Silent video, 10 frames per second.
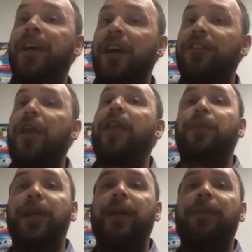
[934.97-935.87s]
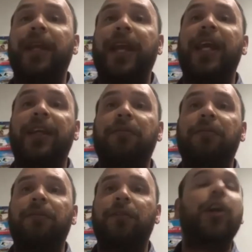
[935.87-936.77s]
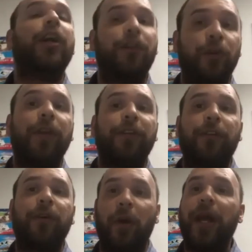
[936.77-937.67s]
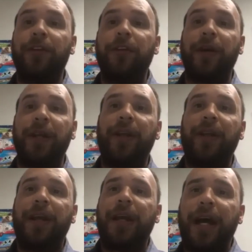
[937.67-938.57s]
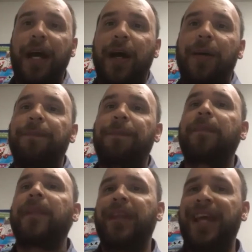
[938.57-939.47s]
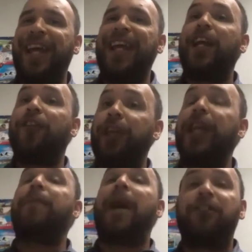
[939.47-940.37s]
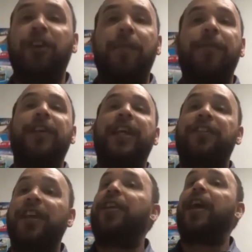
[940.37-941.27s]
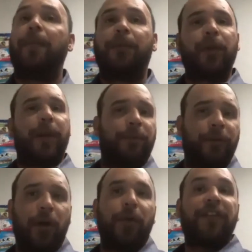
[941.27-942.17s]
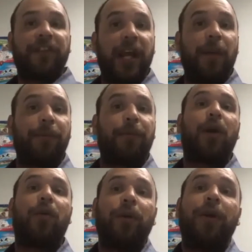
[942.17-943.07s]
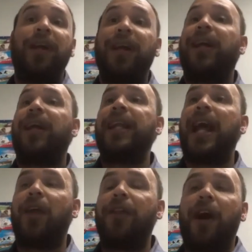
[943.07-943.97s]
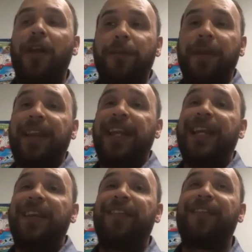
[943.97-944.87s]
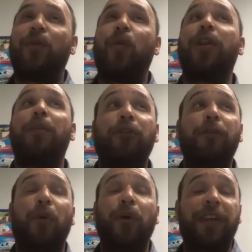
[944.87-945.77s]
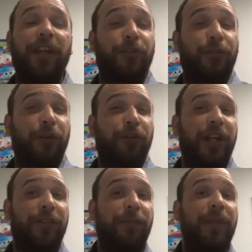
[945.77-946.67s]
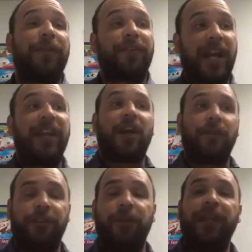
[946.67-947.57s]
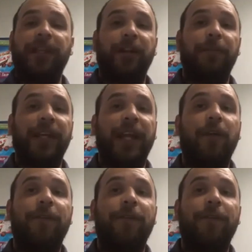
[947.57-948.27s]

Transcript: and very nonchalantly bring up like, hey, you're going to do this, so go ahead and do it. Because again, my job is to continue to help the rep grow. That's going to help them grow. Now, the other big thing is one of the most important things for field training for me, besides obviously being there and being